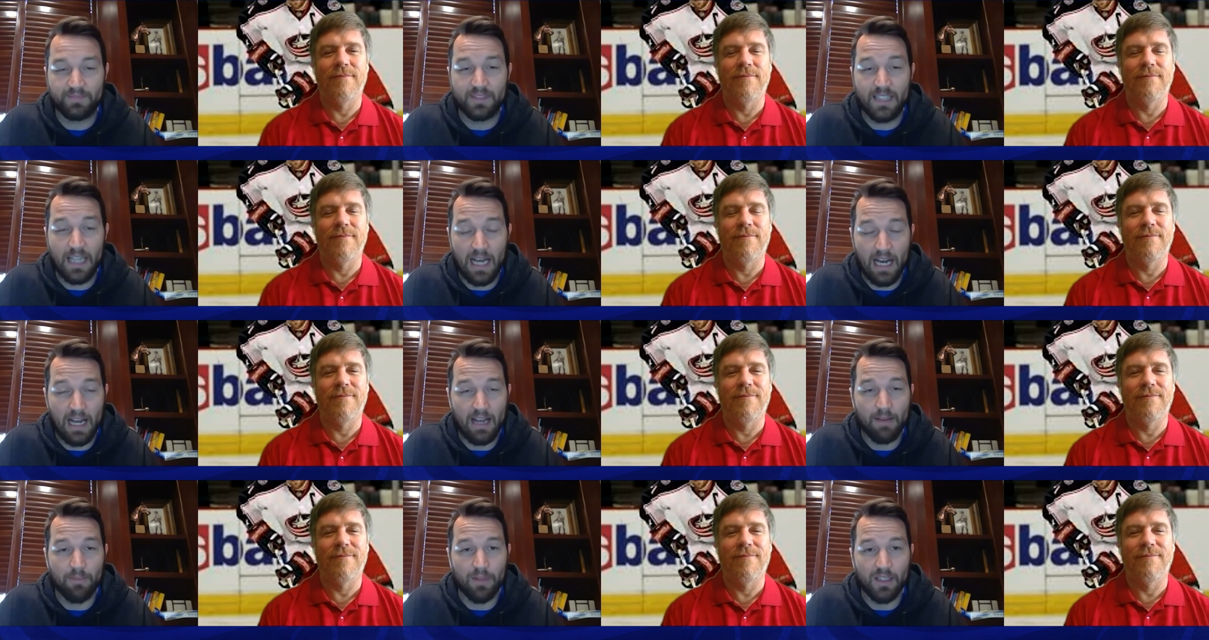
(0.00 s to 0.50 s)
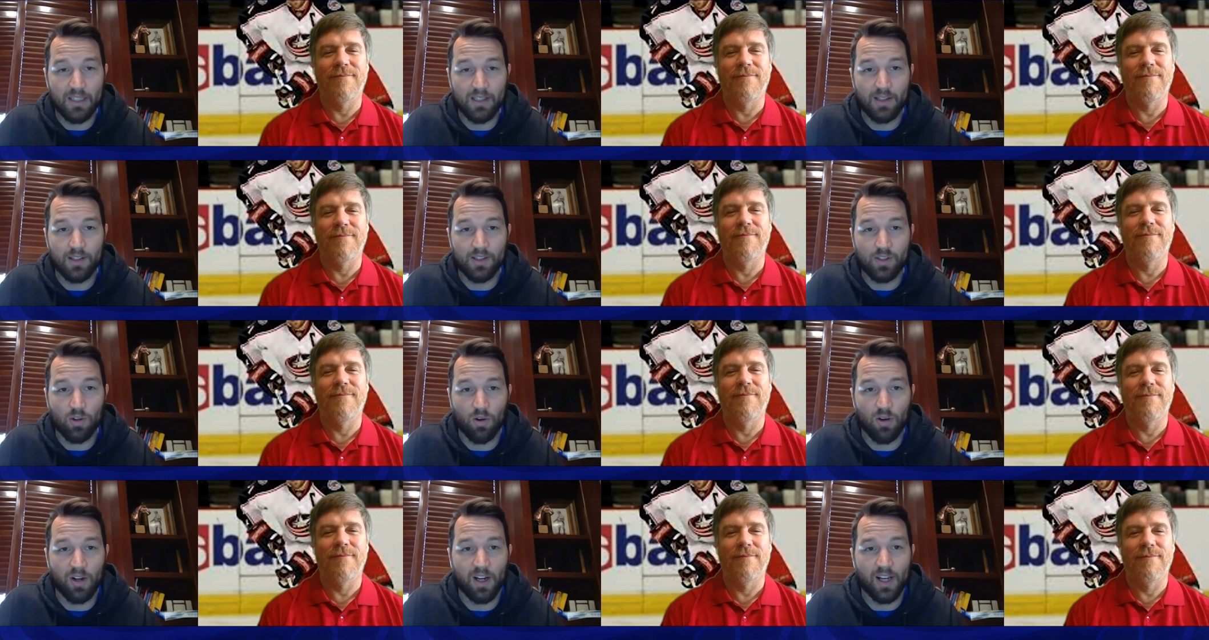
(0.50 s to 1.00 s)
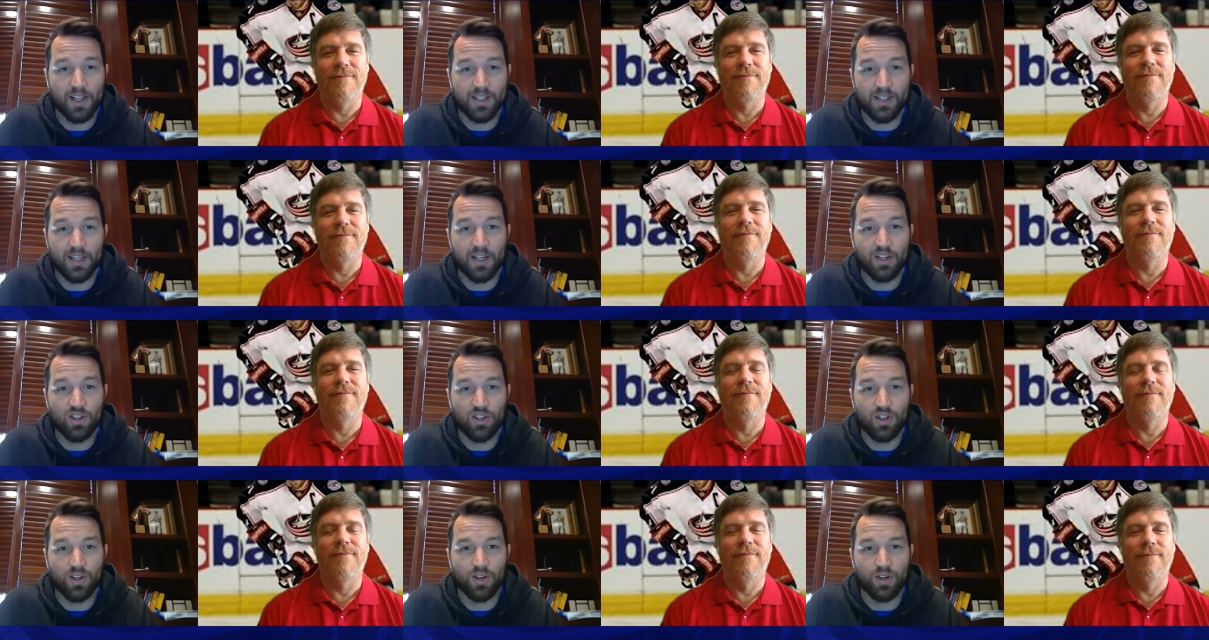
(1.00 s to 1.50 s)
Speaker 1: time into this
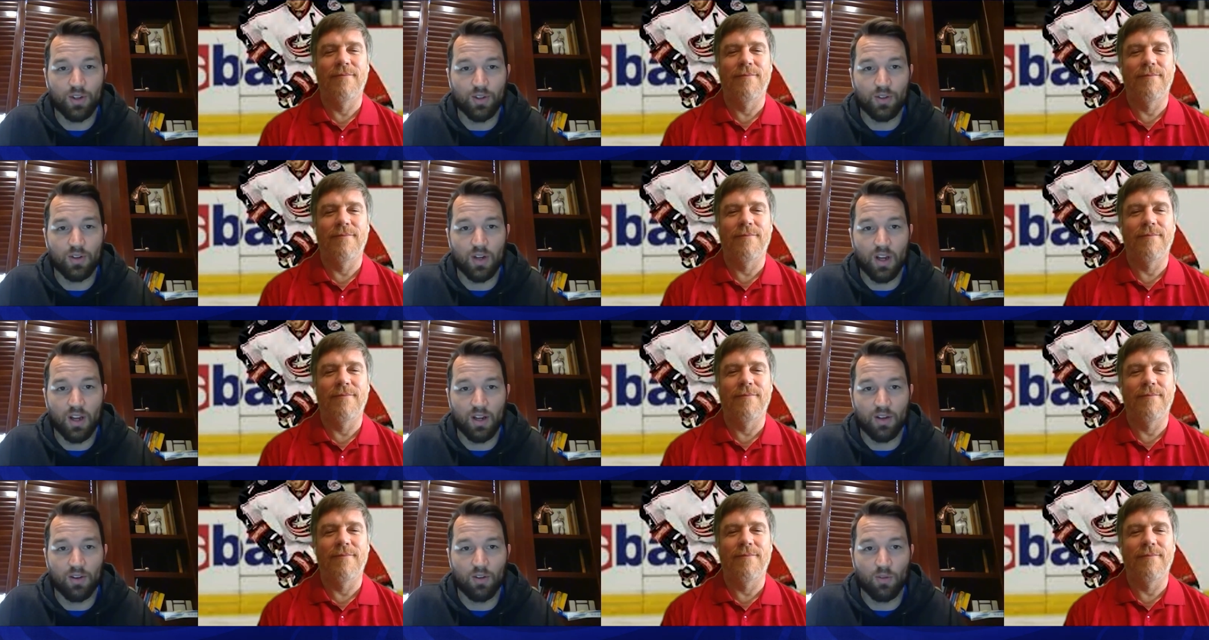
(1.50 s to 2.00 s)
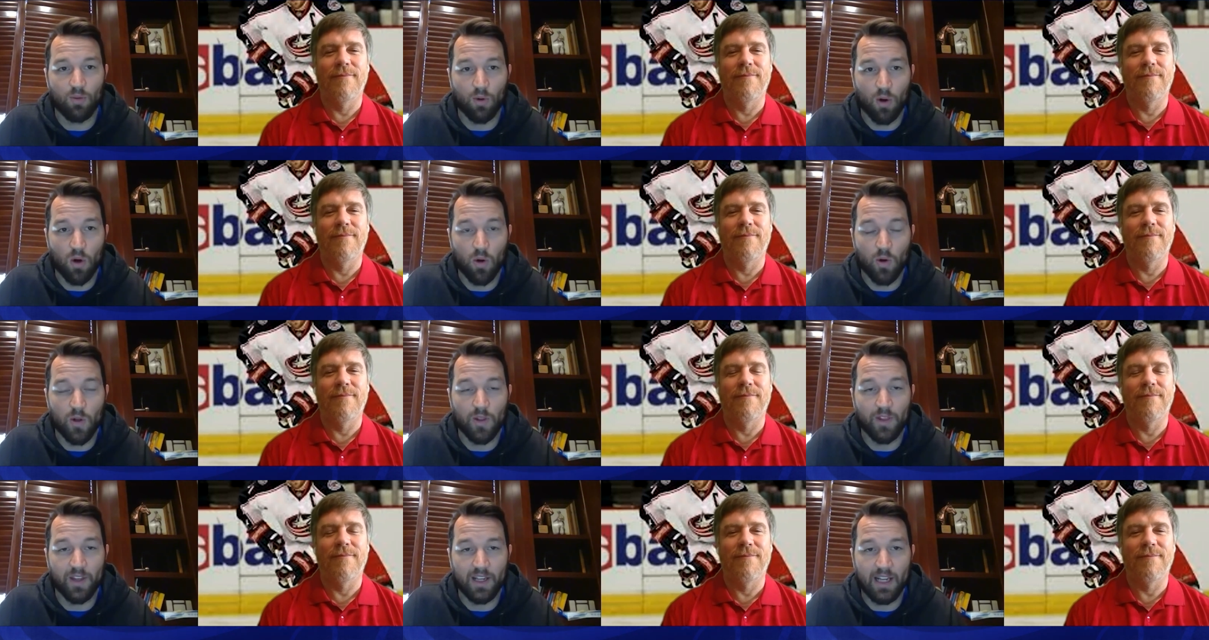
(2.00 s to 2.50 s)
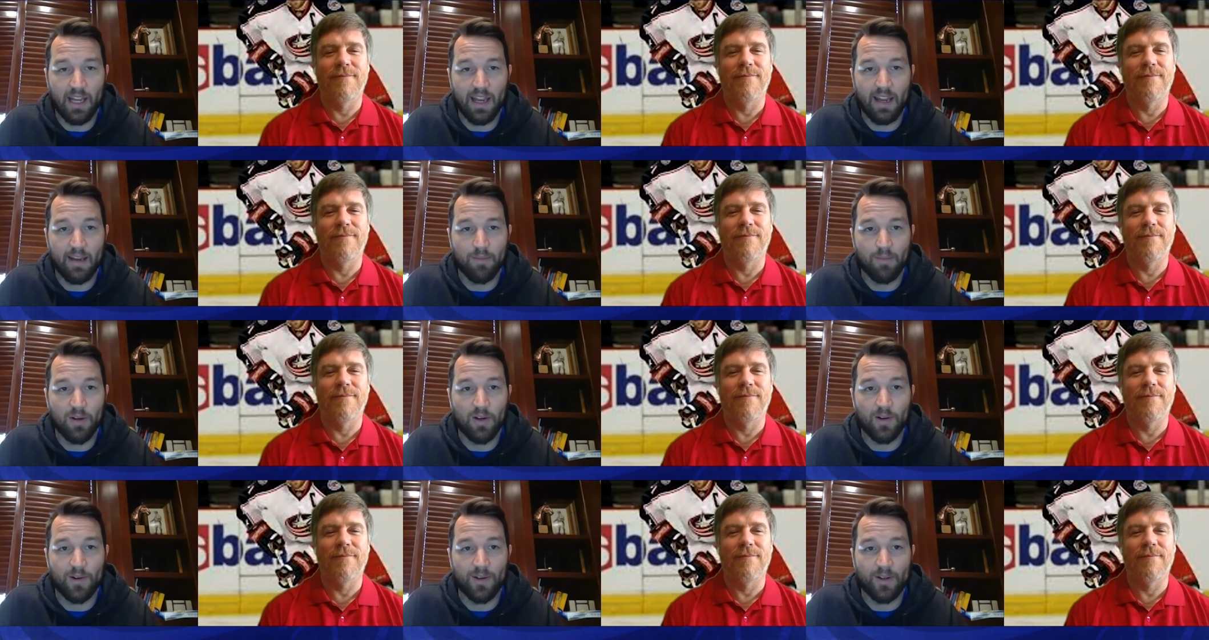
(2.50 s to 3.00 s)
organization and, and, growing the
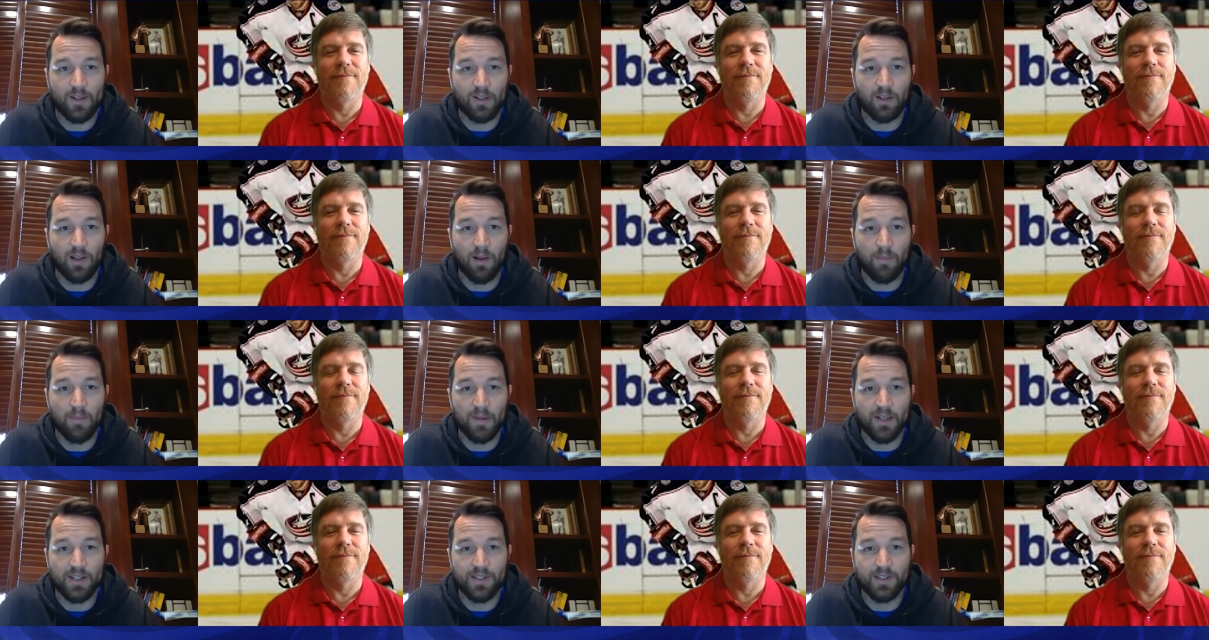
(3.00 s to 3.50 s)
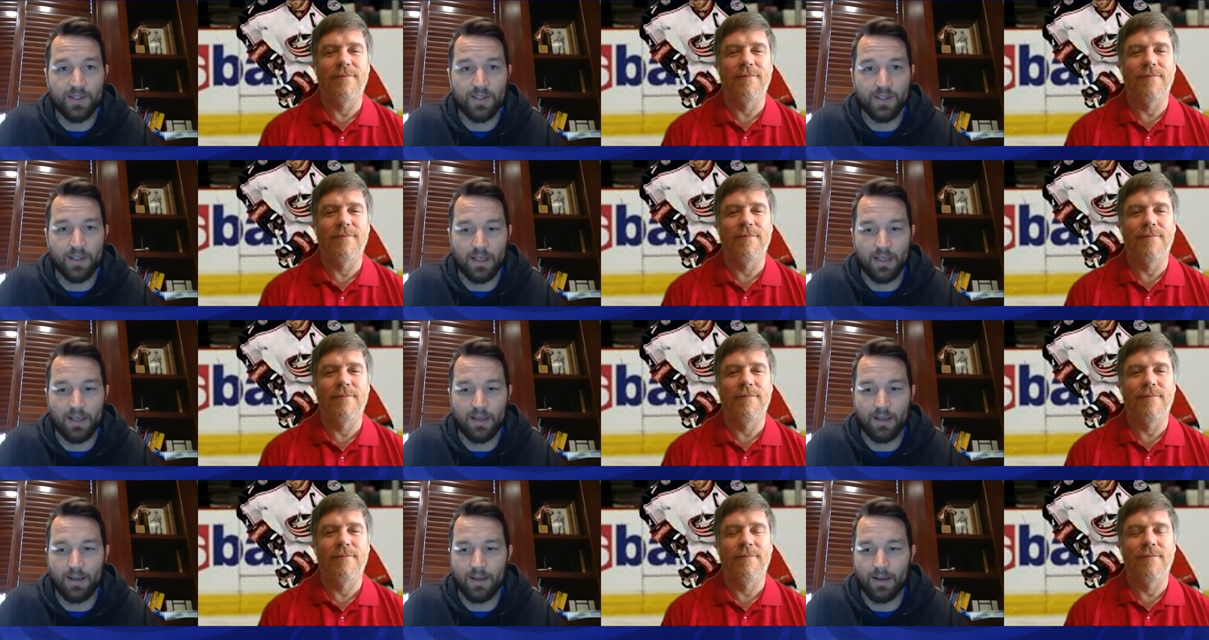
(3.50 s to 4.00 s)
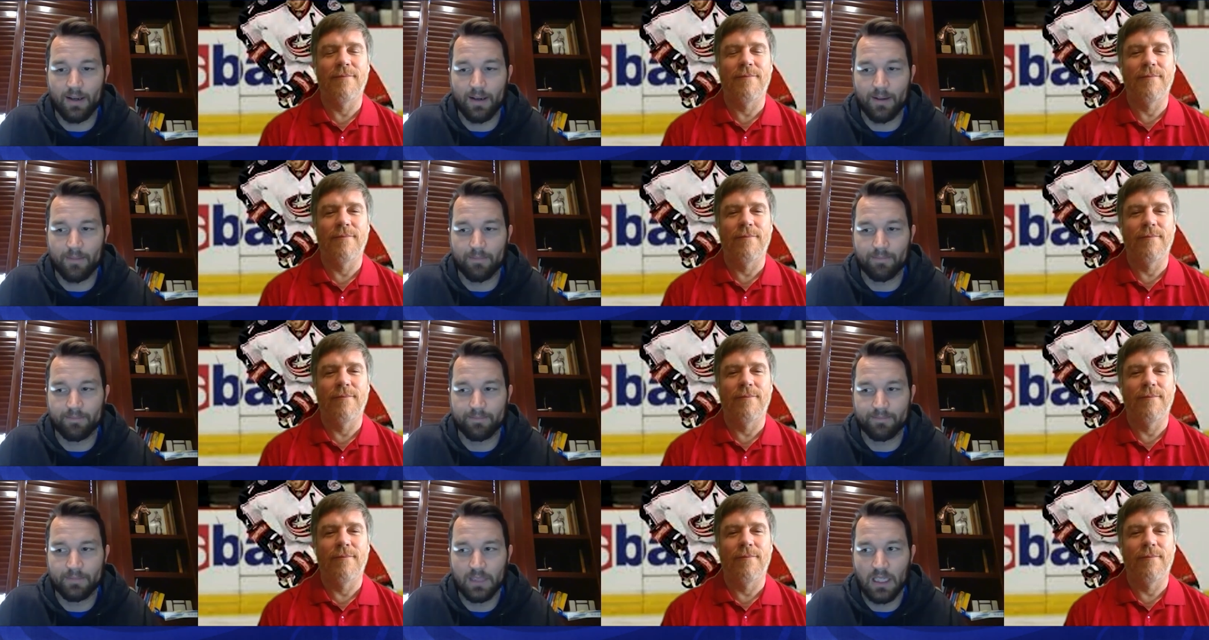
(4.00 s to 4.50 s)
game here in Columbus, and
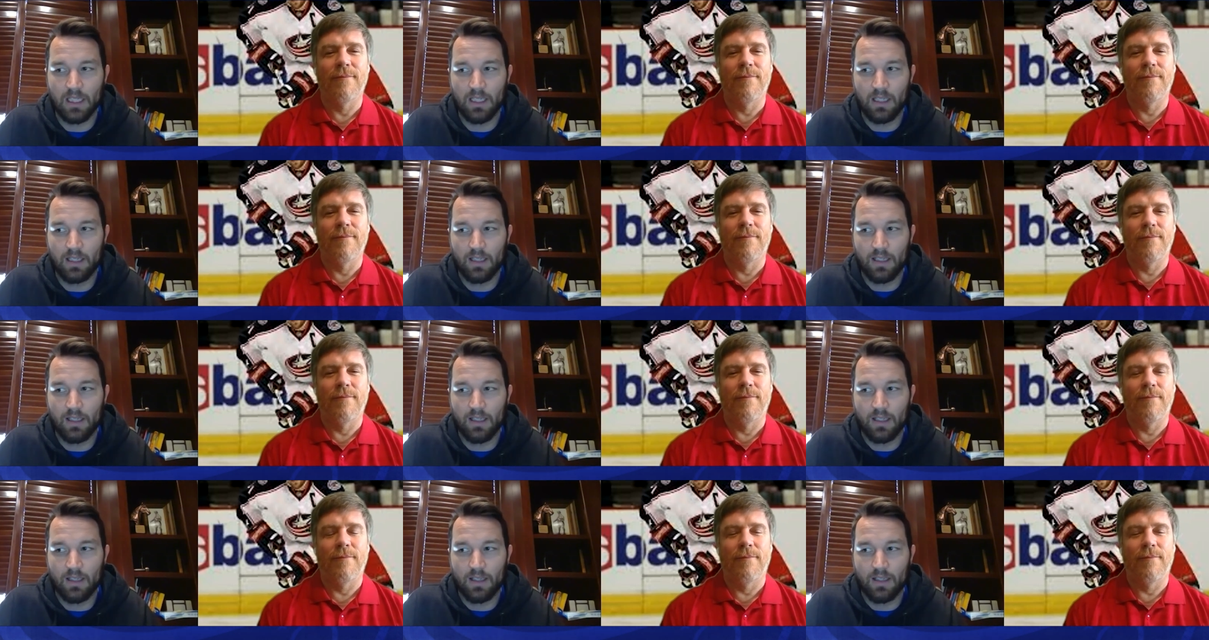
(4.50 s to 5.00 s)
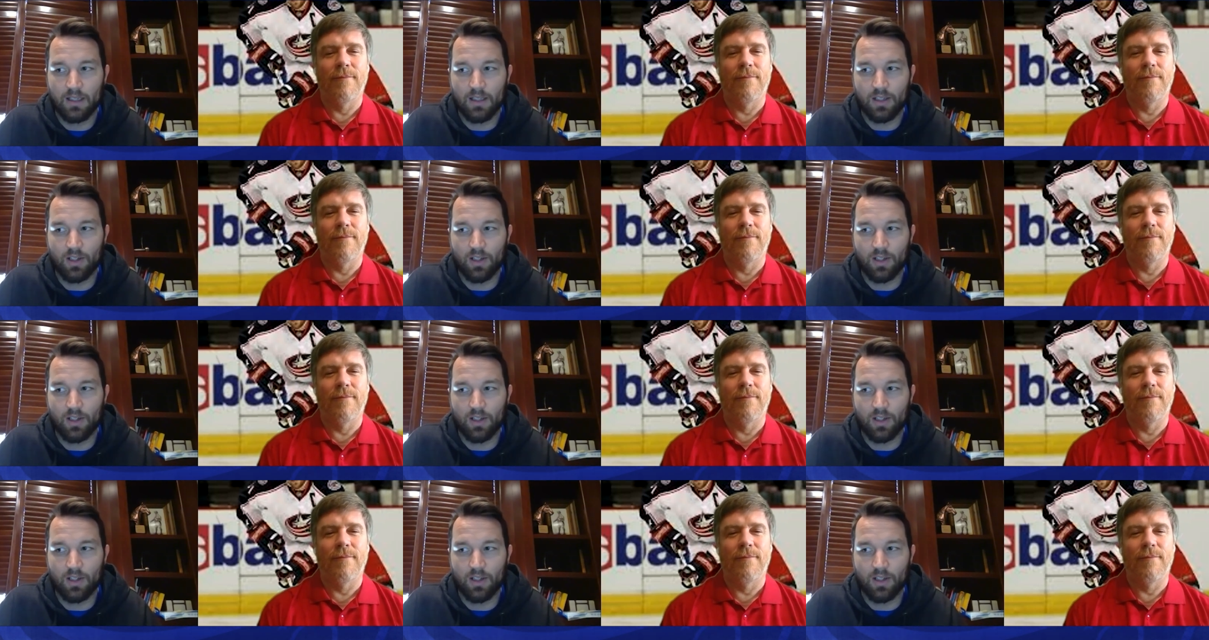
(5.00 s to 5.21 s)
um, you